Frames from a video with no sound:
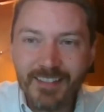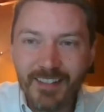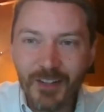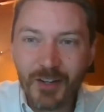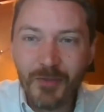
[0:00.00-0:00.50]

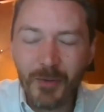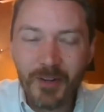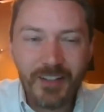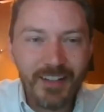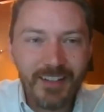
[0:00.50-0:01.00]
Look
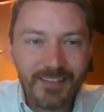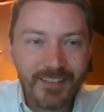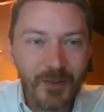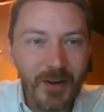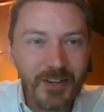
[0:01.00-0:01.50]
forward to
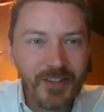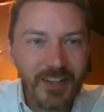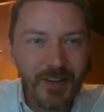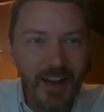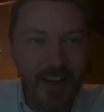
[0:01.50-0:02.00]
questions that you have.